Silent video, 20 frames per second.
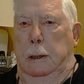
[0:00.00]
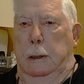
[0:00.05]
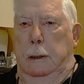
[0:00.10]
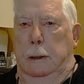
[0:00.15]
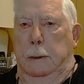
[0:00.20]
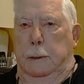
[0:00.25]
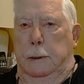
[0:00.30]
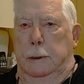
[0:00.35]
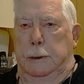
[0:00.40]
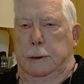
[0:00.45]

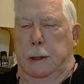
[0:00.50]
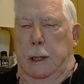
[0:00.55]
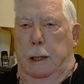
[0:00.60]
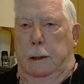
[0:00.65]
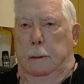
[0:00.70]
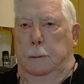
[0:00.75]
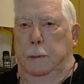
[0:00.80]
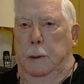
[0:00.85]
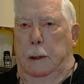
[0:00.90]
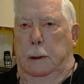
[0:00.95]
the
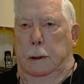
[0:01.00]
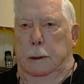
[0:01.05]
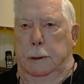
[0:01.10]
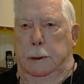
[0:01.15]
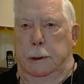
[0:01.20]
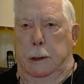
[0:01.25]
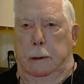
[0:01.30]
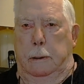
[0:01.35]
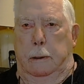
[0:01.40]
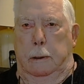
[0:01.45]
Sanibel
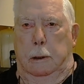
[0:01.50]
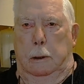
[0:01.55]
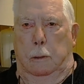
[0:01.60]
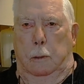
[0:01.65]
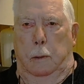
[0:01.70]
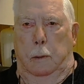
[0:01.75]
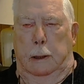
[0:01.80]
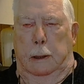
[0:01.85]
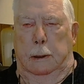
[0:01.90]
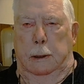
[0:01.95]
interior
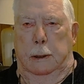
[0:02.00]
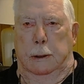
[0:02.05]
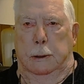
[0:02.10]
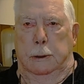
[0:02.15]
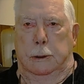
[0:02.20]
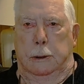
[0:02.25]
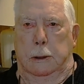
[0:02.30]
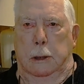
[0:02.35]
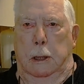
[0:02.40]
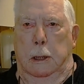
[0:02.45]

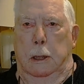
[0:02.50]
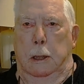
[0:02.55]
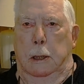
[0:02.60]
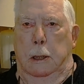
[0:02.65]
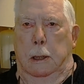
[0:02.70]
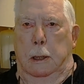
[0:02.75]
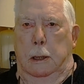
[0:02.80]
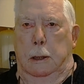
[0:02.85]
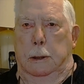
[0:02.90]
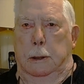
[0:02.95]
wetlands,
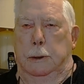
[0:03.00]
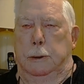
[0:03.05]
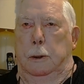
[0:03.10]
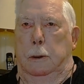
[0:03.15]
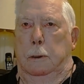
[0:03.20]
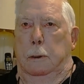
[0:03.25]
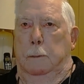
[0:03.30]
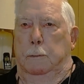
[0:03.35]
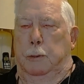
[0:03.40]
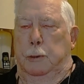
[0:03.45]
is
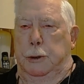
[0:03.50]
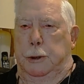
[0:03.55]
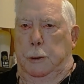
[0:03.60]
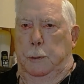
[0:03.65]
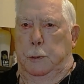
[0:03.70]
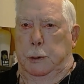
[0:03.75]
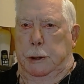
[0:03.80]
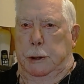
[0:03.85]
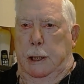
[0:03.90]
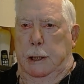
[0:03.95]

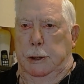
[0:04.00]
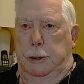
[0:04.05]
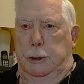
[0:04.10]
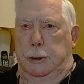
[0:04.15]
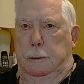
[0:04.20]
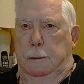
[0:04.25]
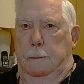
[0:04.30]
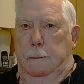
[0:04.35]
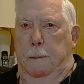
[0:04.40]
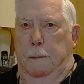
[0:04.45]

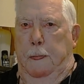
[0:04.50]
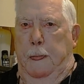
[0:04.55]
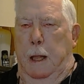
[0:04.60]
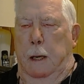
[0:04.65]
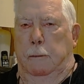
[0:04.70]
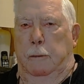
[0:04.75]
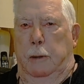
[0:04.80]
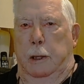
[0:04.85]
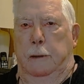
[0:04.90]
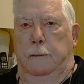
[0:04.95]
precipitation,
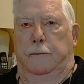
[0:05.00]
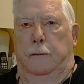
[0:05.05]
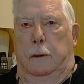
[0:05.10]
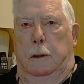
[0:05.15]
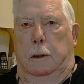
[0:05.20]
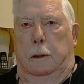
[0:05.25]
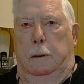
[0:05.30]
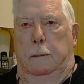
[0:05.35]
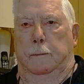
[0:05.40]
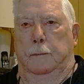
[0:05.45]

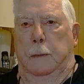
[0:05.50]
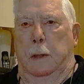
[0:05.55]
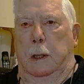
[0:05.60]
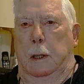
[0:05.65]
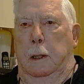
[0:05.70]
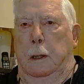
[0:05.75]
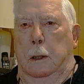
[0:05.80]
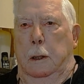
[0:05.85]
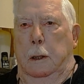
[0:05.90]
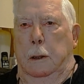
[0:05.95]
rainfall.
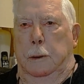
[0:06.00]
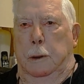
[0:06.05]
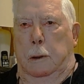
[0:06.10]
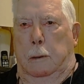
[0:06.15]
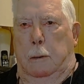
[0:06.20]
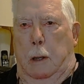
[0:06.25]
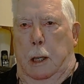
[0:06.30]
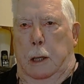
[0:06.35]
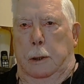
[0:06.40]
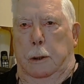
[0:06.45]
There
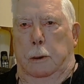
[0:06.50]
are no